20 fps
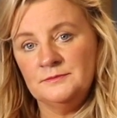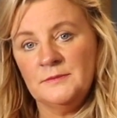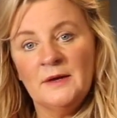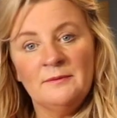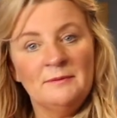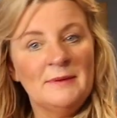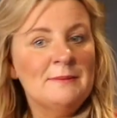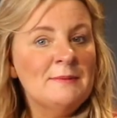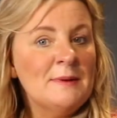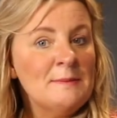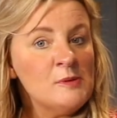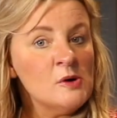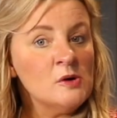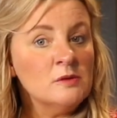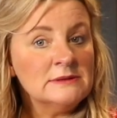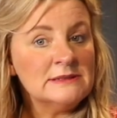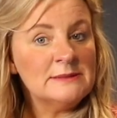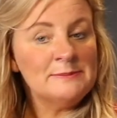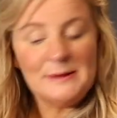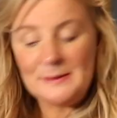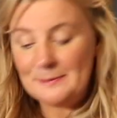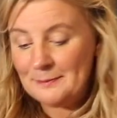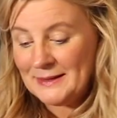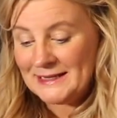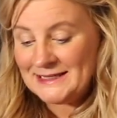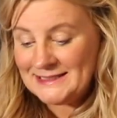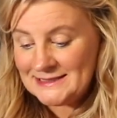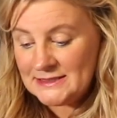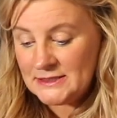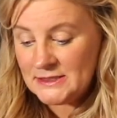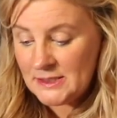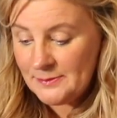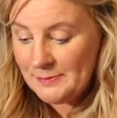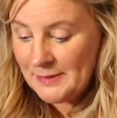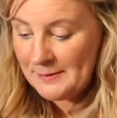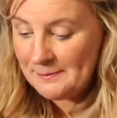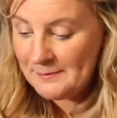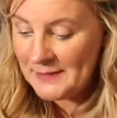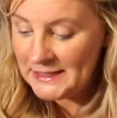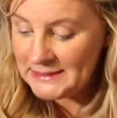I made my balls a bit big so they're a
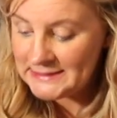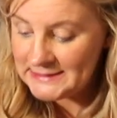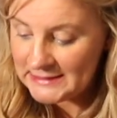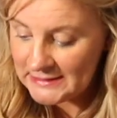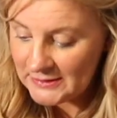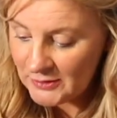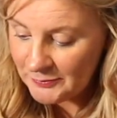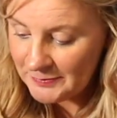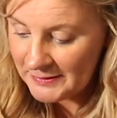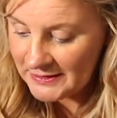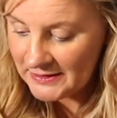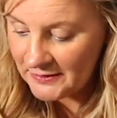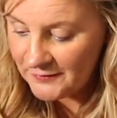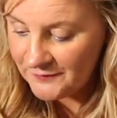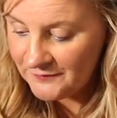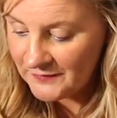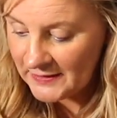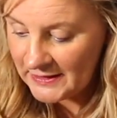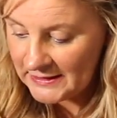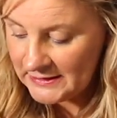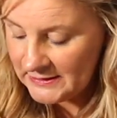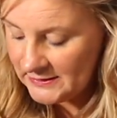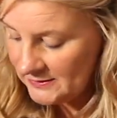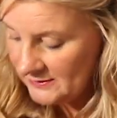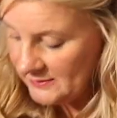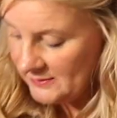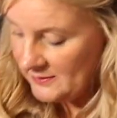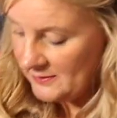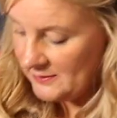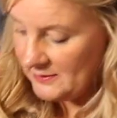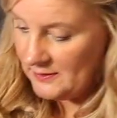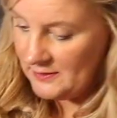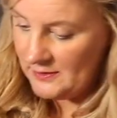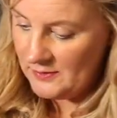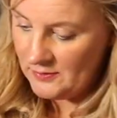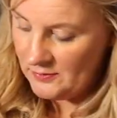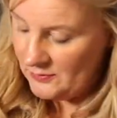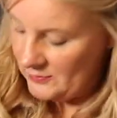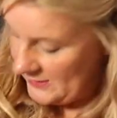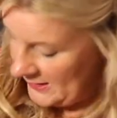bit messy there, but they're
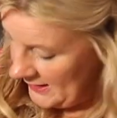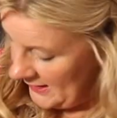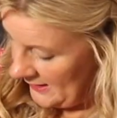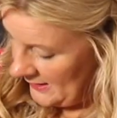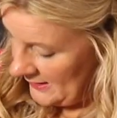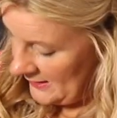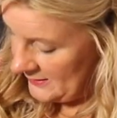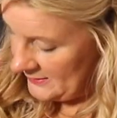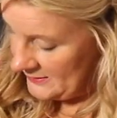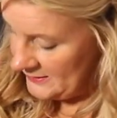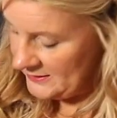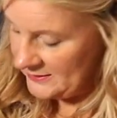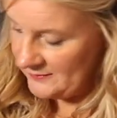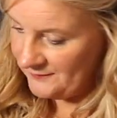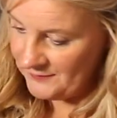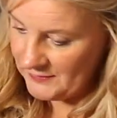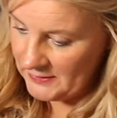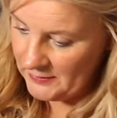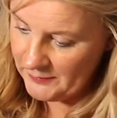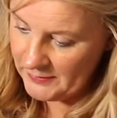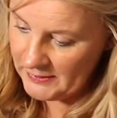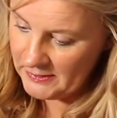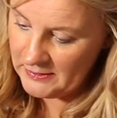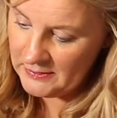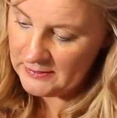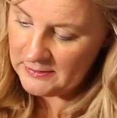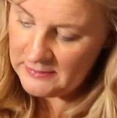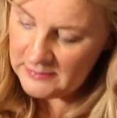fine. Okay, into the flour.